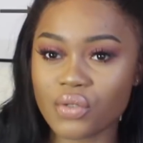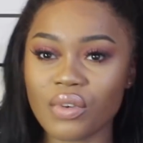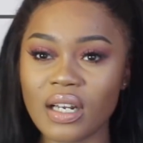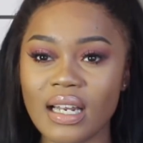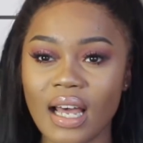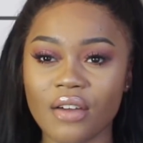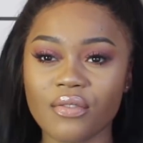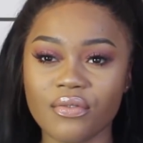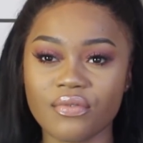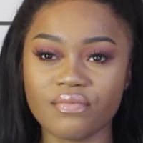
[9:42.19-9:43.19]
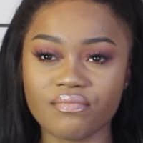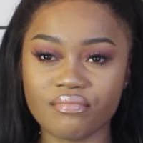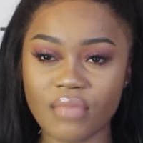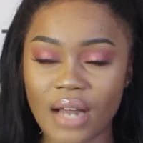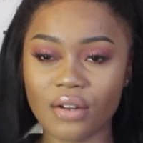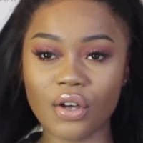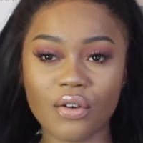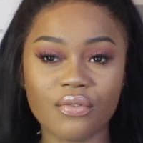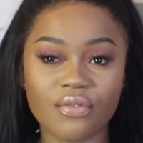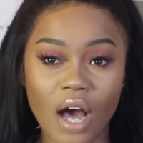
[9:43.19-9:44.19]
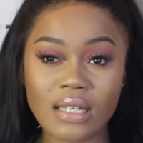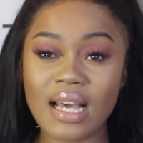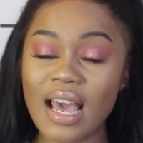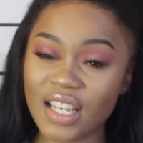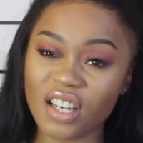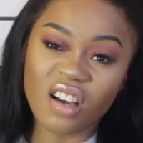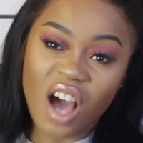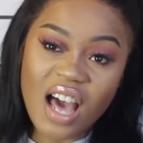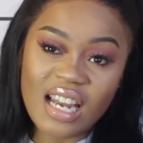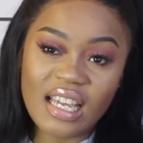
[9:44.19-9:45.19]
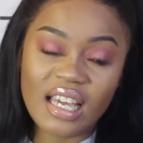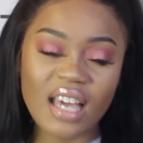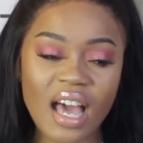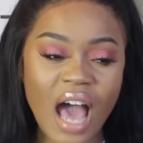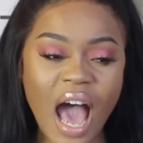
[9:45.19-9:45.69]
Just really like, I don't know, fun and girly